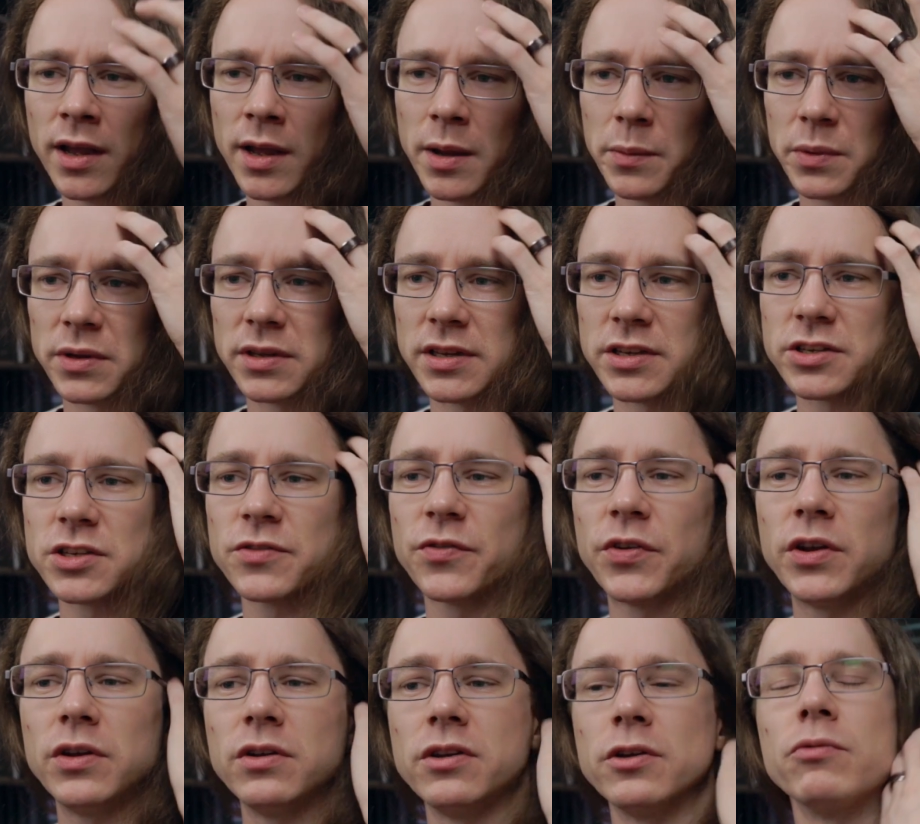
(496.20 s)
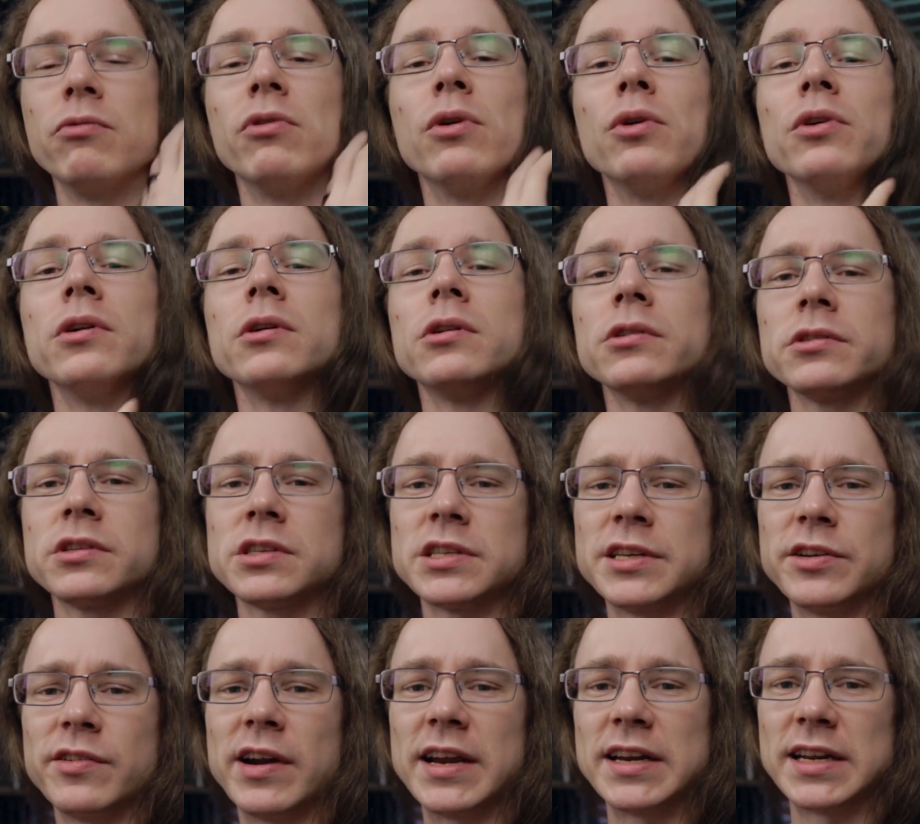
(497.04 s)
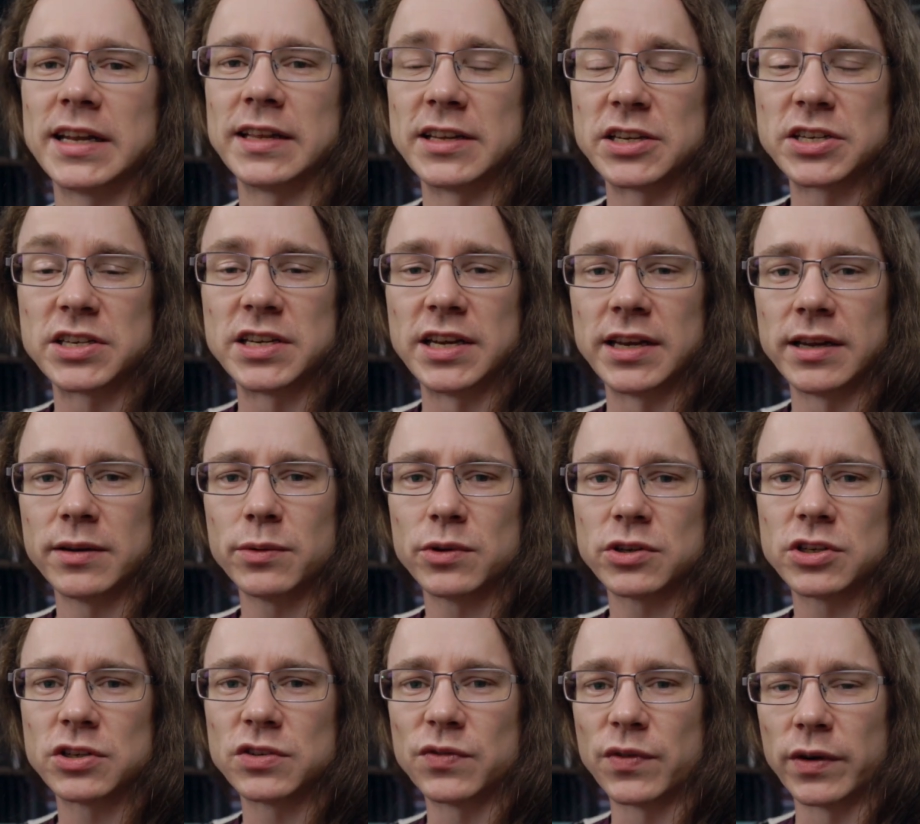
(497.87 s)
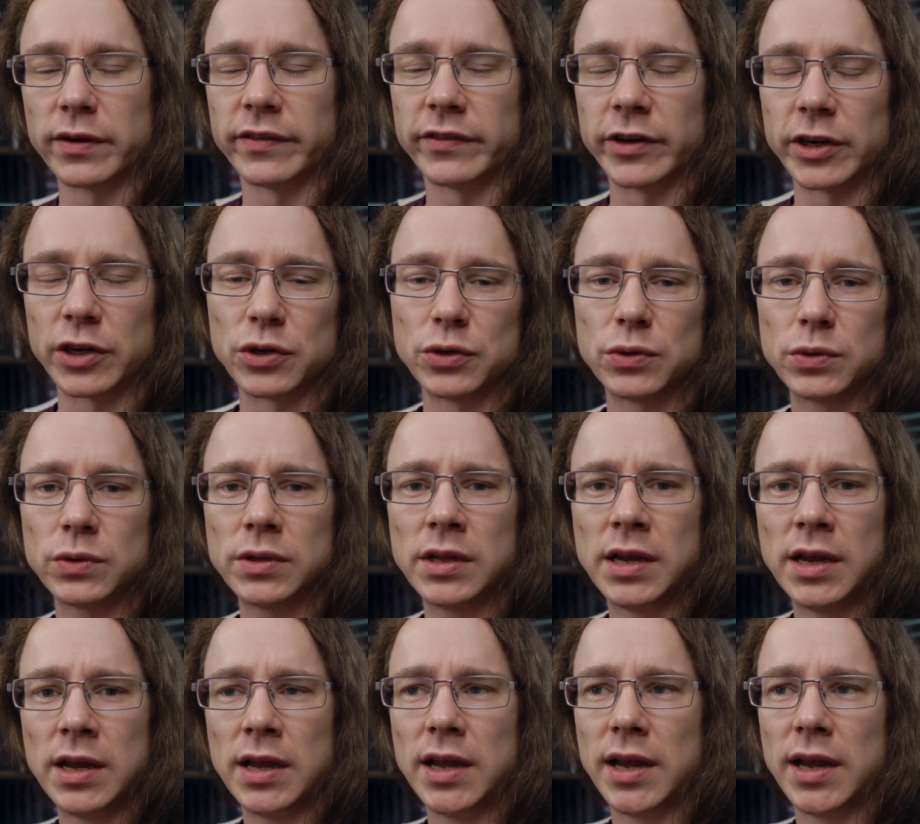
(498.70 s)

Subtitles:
But there's a few new rewards they're adding this year, which is very, very cool.